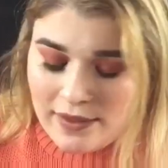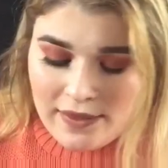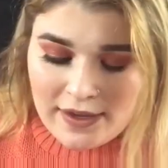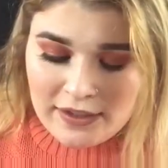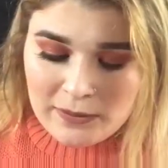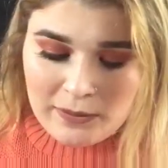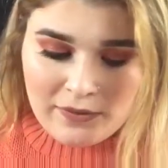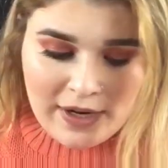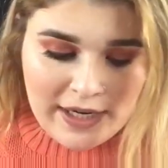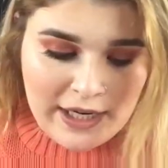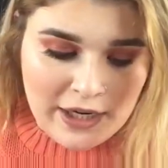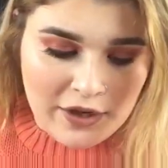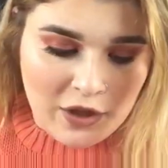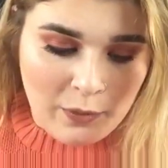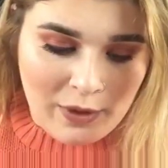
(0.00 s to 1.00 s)
This one right
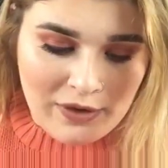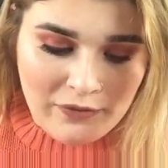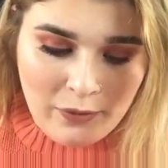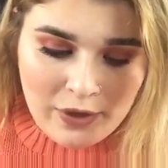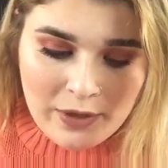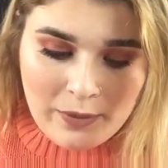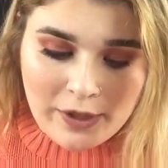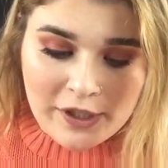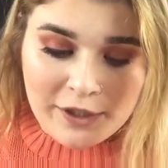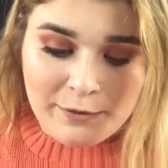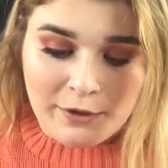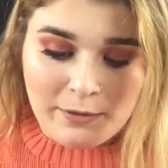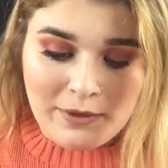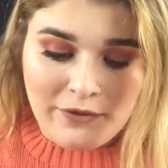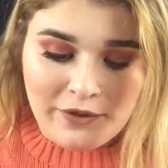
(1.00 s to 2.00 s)
here, the 141, is
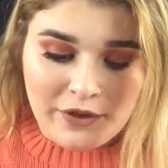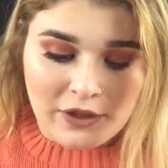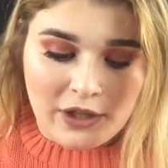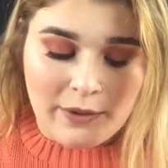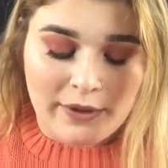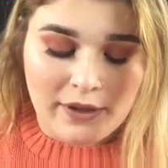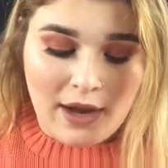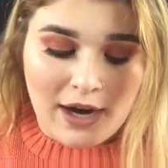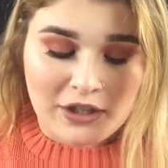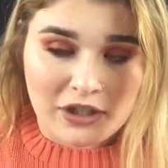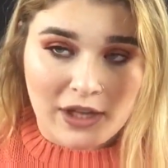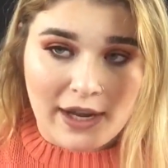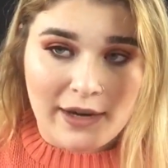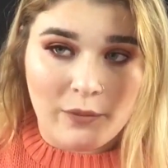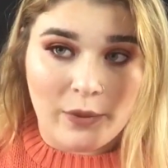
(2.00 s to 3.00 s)
supposed to be for the lower lash
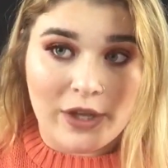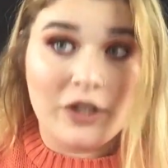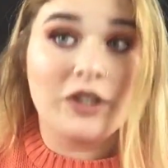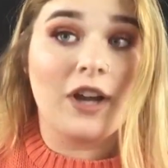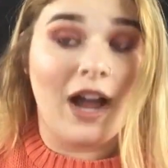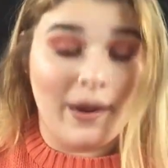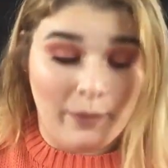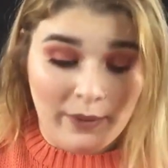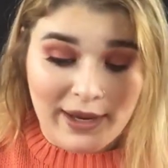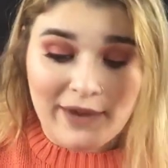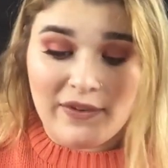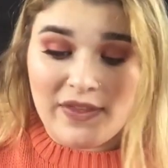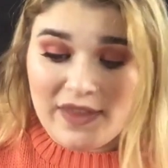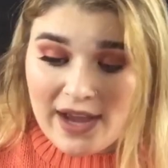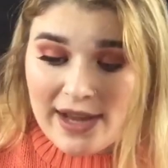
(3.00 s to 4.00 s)
line, which I will
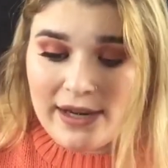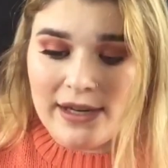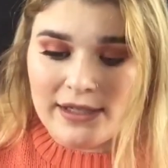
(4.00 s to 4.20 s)
give it that.